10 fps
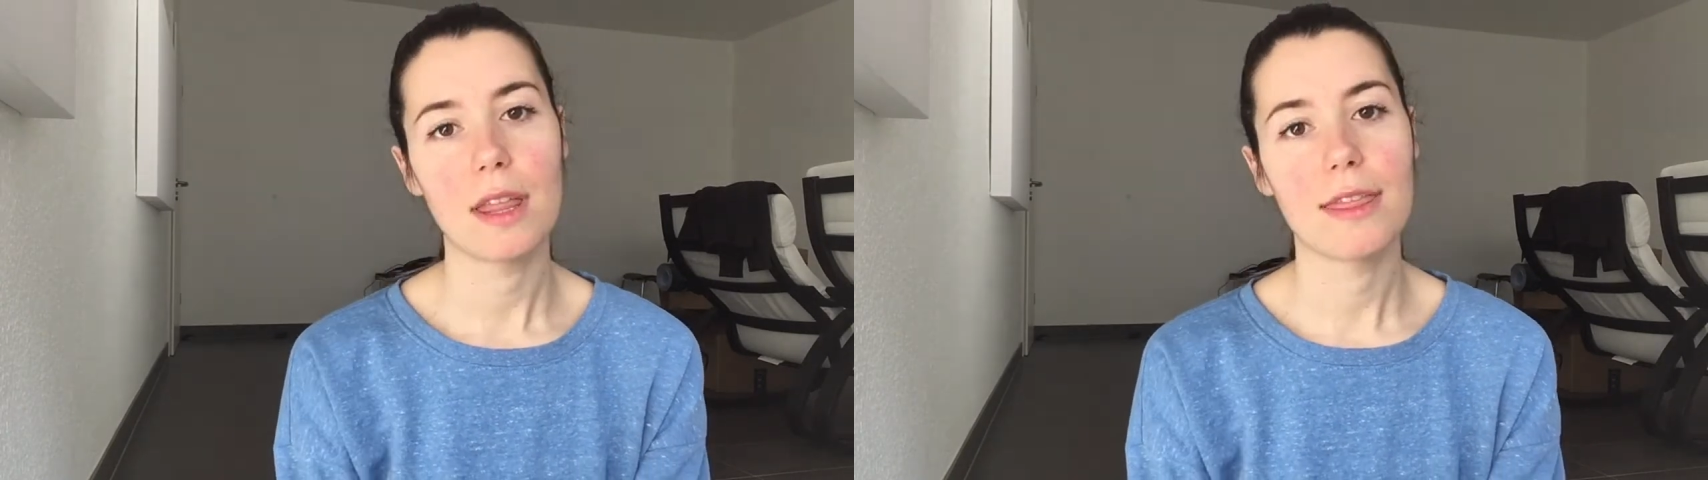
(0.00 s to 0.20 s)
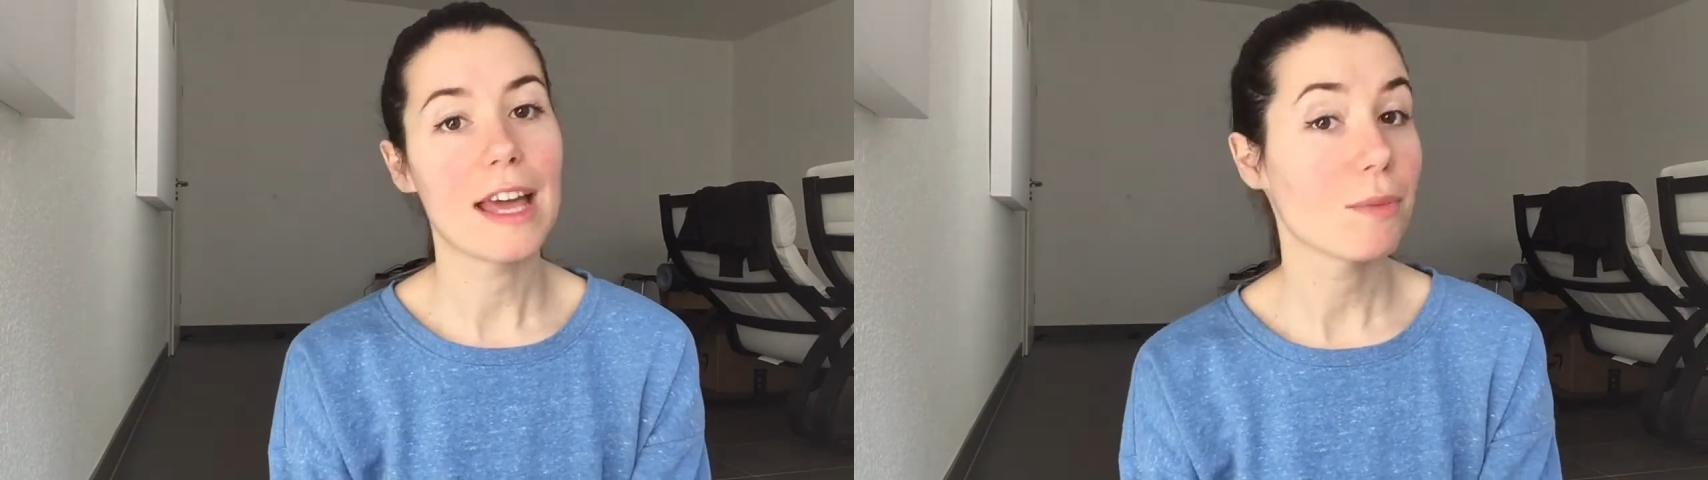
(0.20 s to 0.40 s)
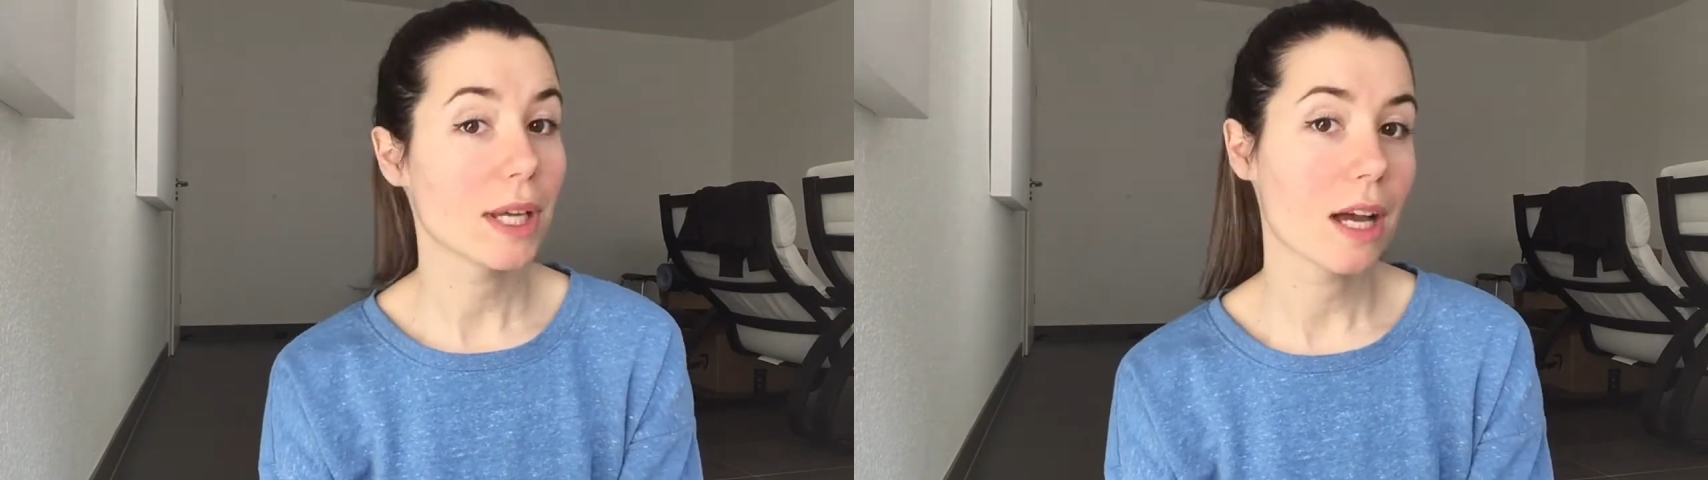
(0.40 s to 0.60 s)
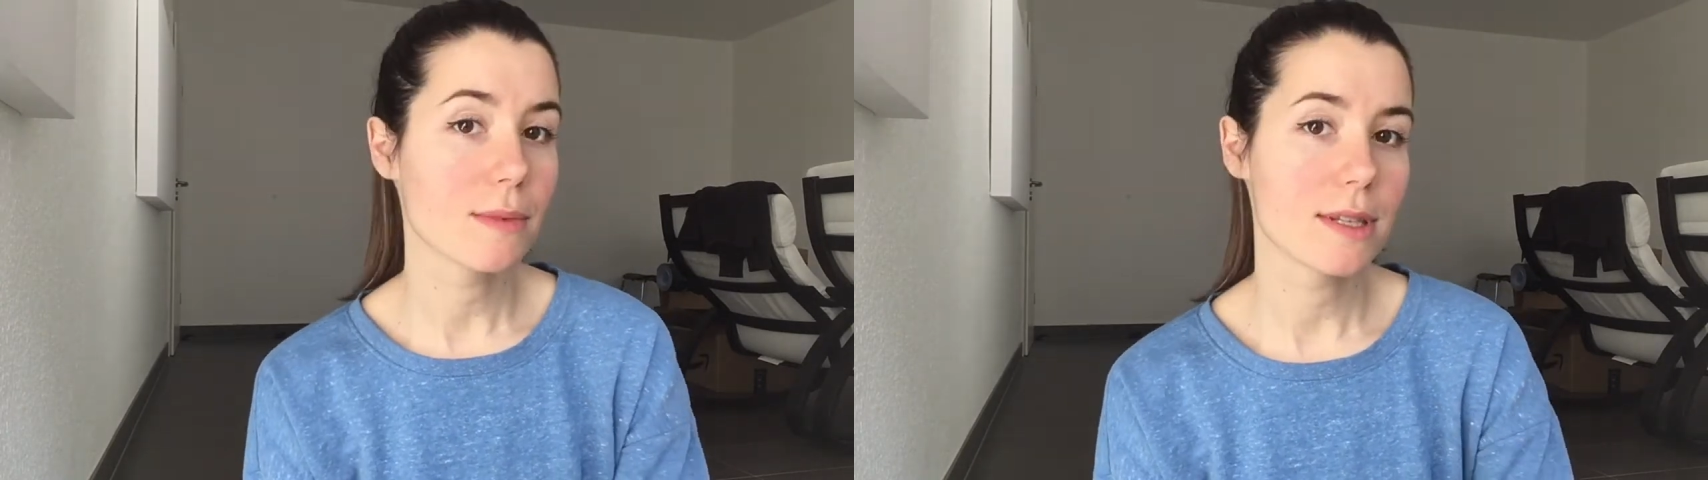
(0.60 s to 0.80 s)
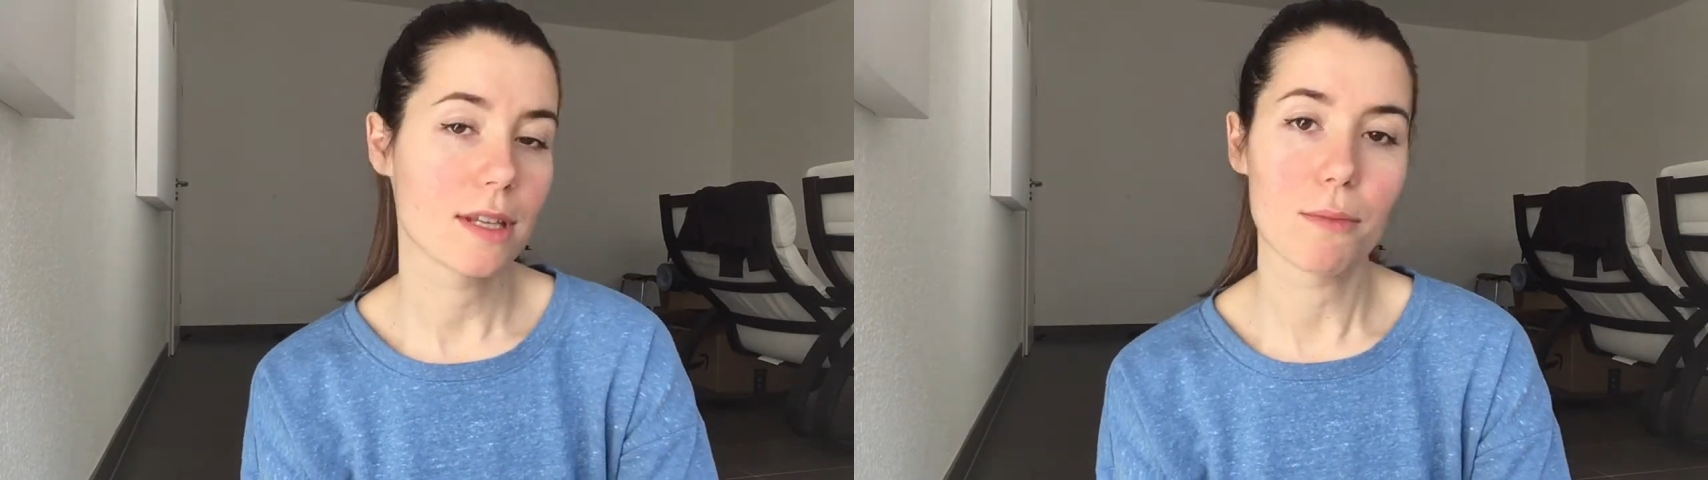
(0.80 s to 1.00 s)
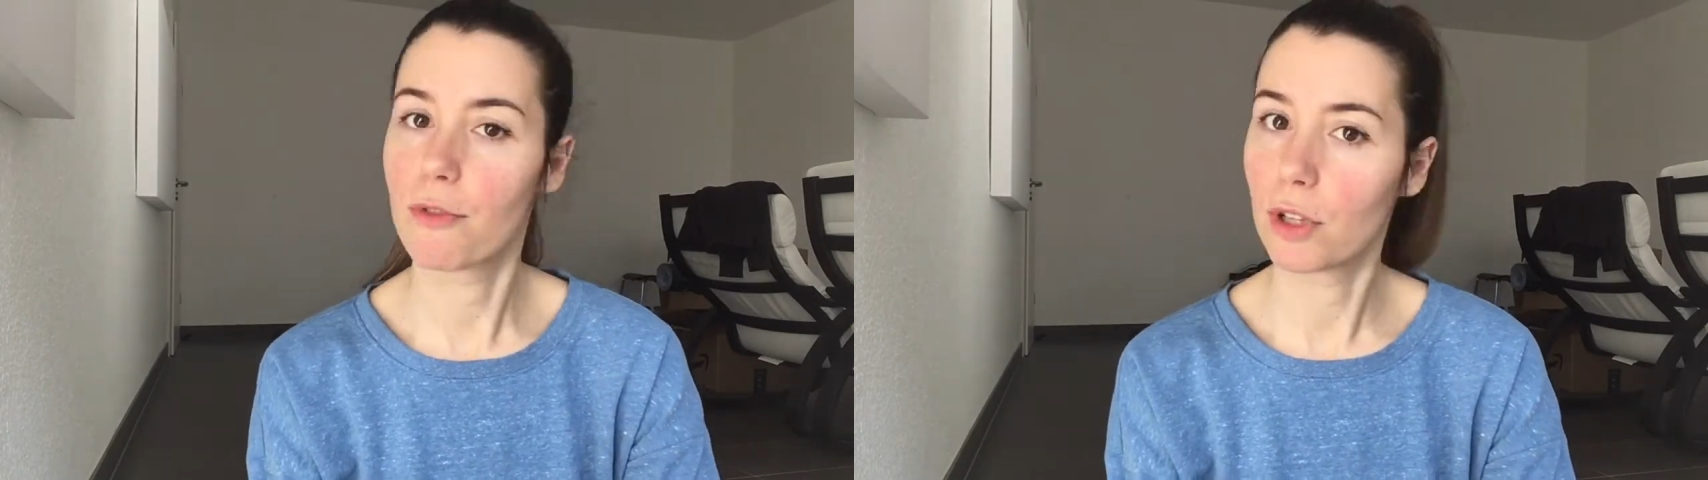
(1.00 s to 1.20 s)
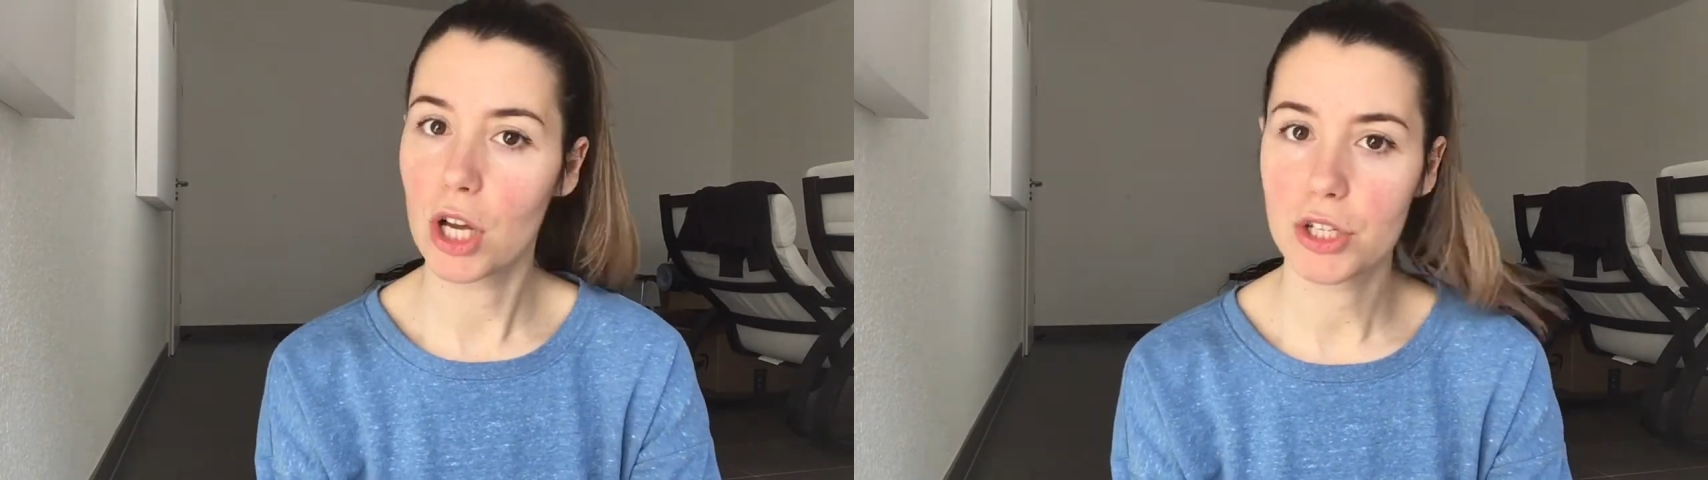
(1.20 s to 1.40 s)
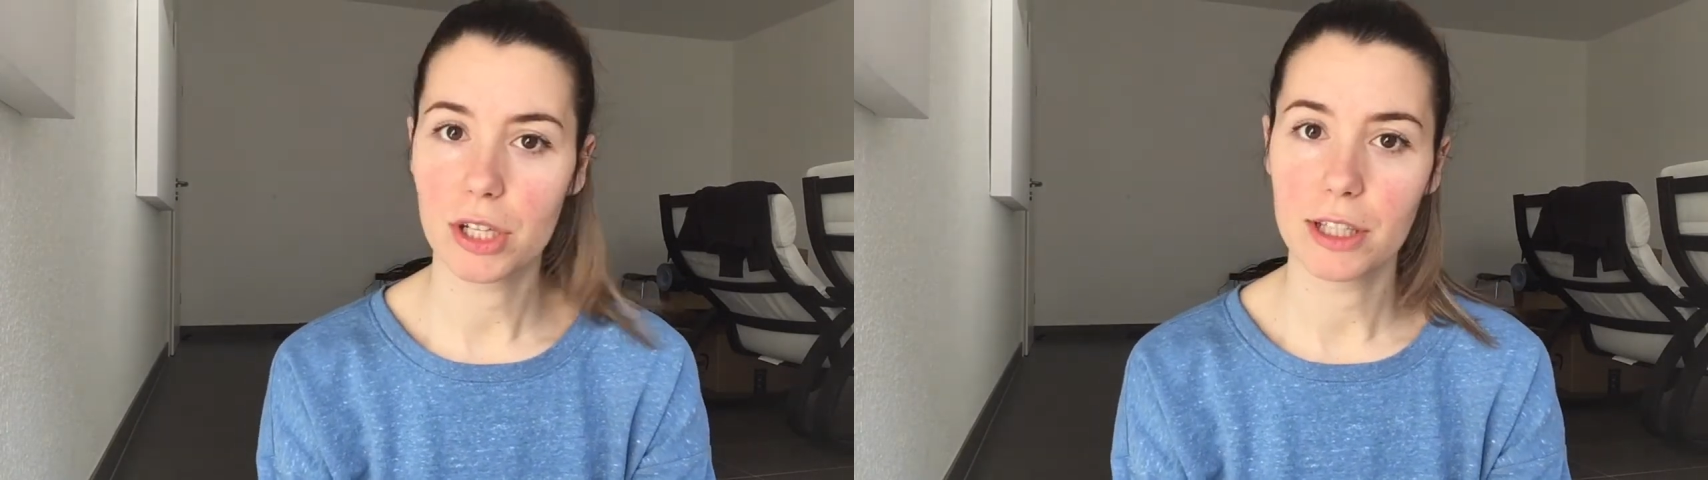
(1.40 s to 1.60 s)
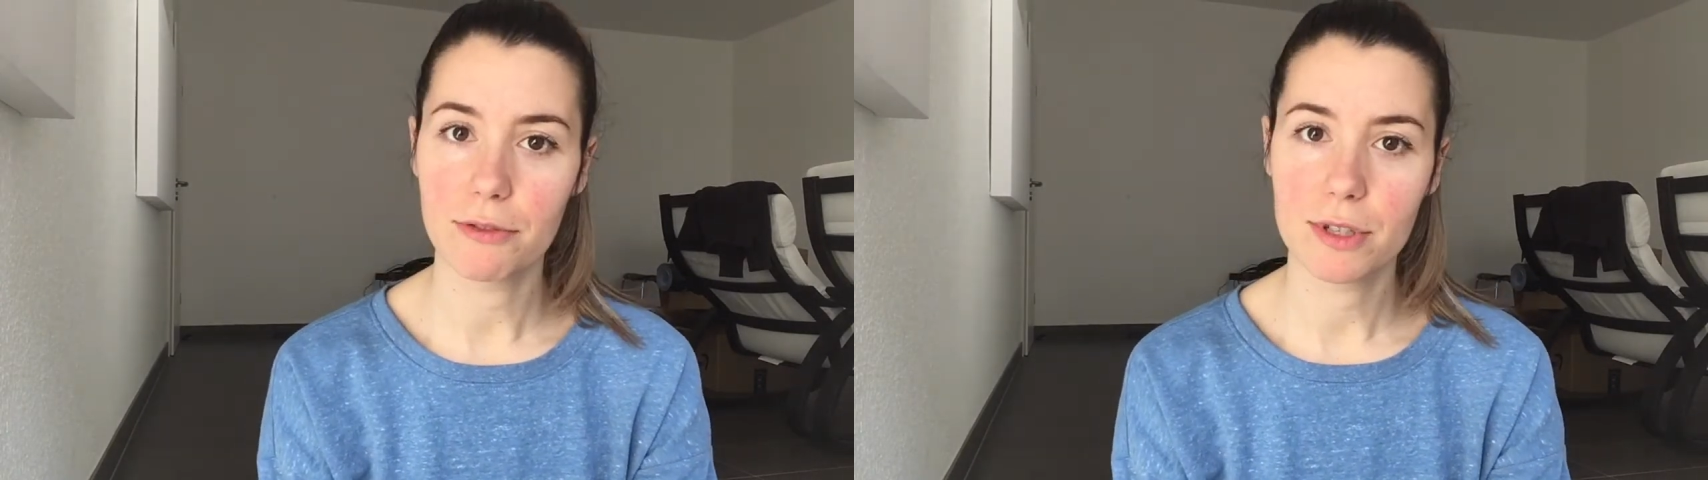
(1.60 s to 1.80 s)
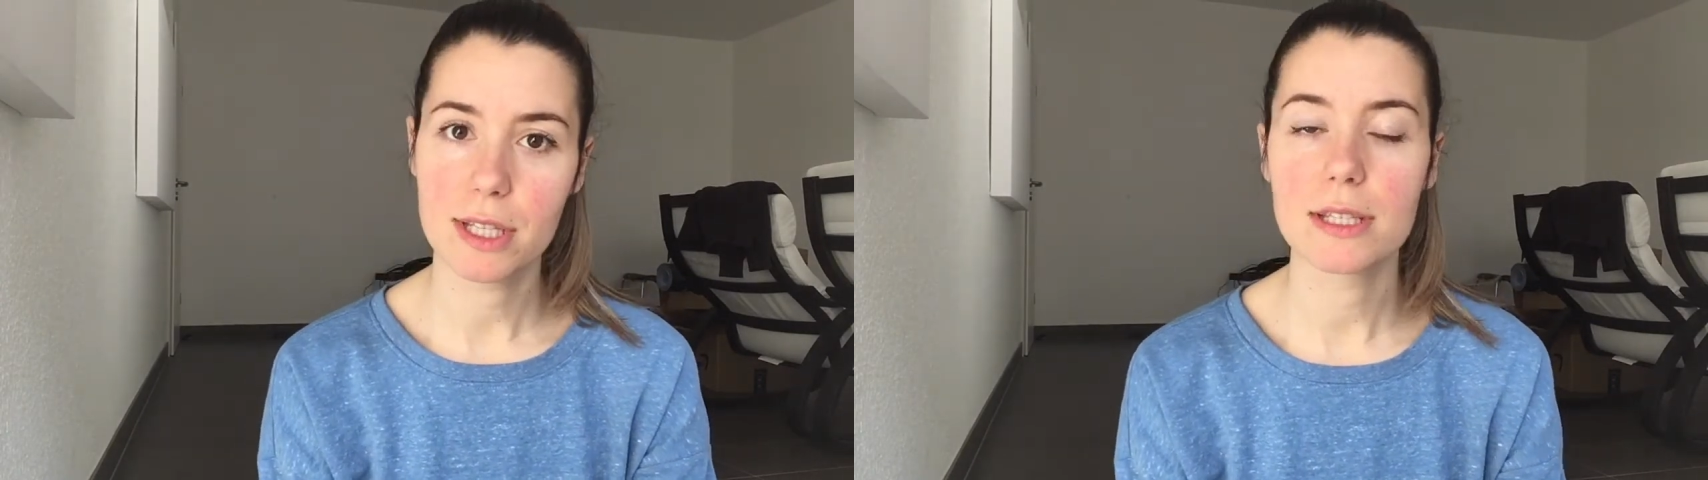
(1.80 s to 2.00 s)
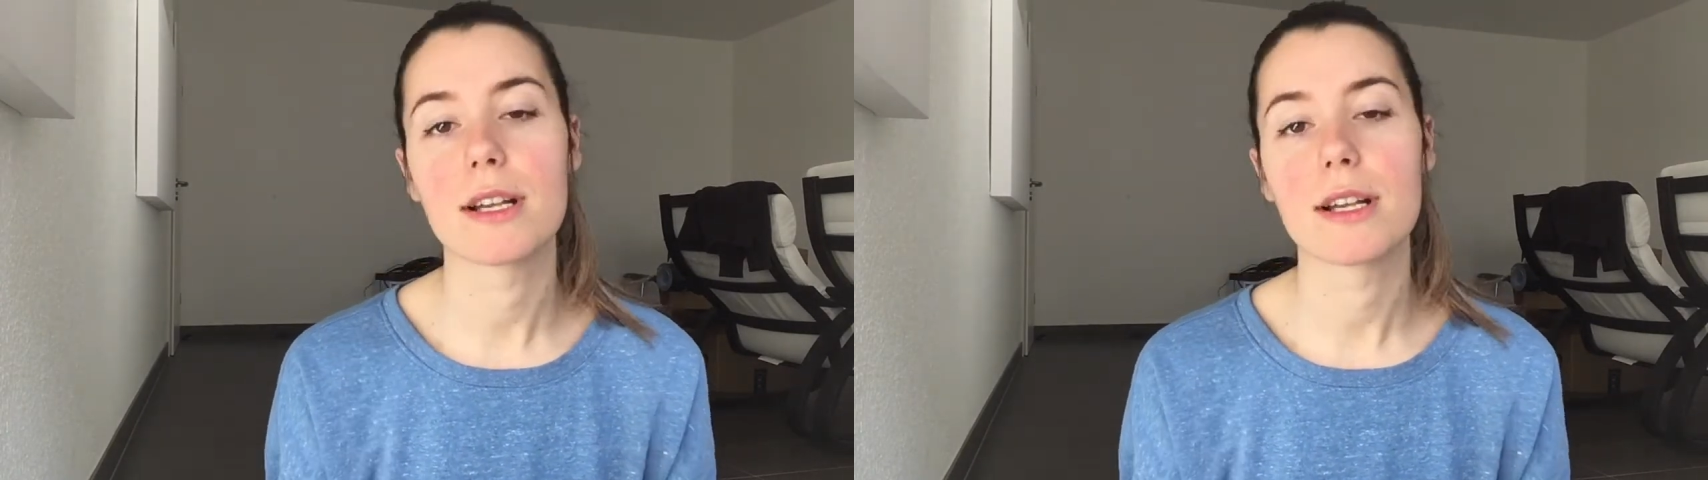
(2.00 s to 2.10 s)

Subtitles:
Then when it comes to some morphological differences,